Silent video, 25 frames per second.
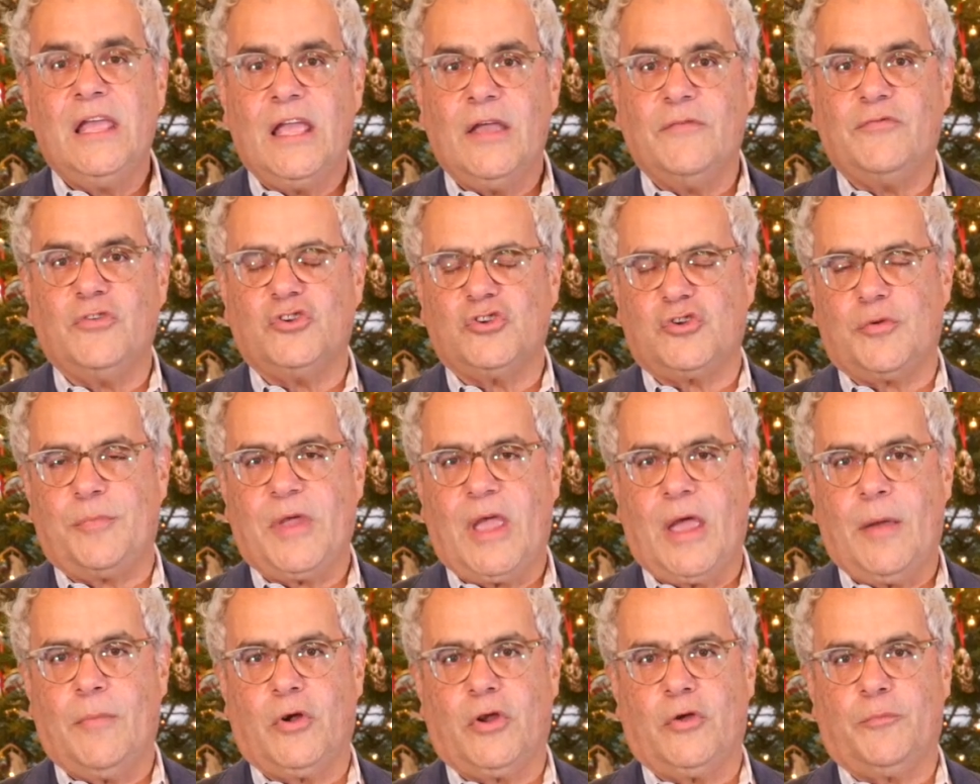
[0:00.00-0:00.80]
if you should
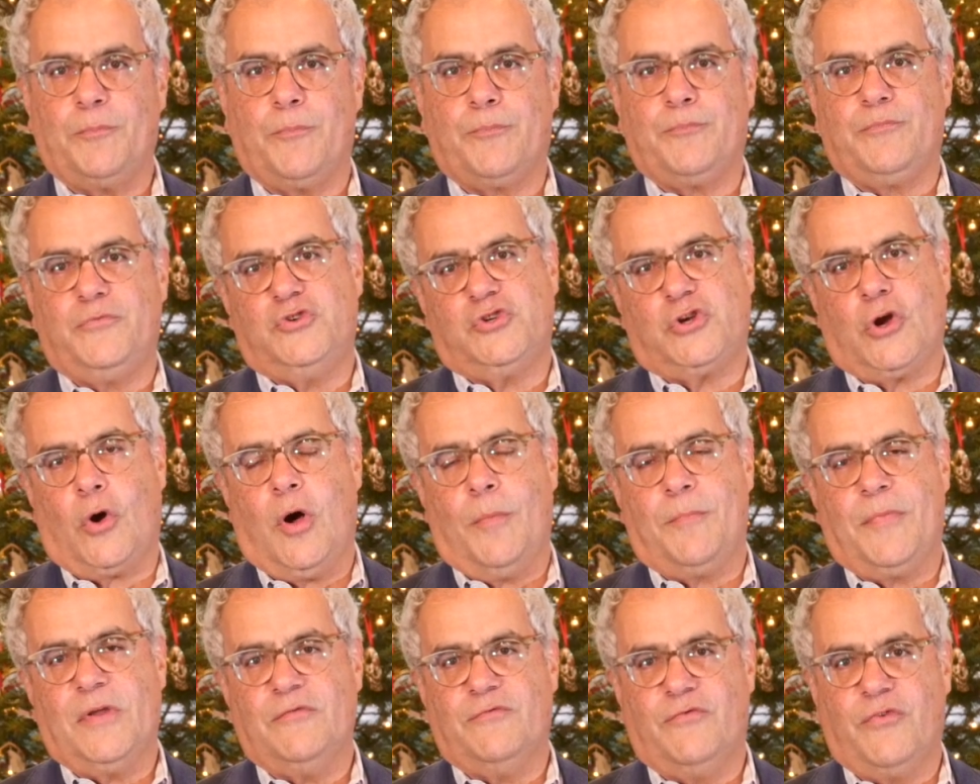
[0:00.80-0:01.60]
be able to show
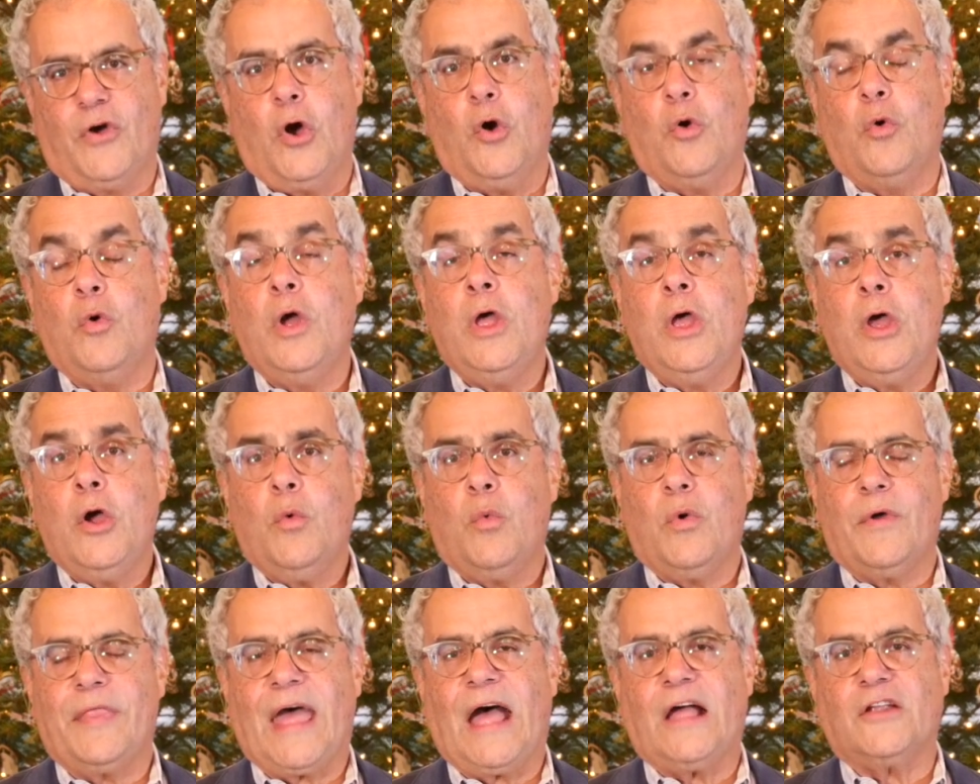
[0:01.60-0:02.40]
up and vote
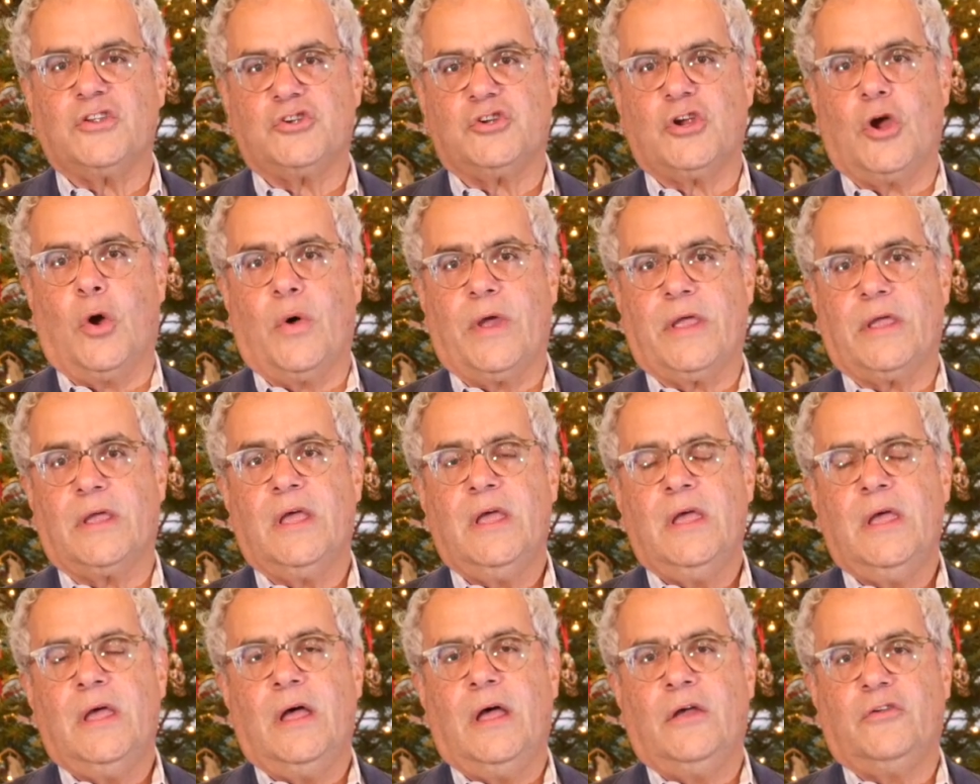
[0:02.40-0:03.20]
without showing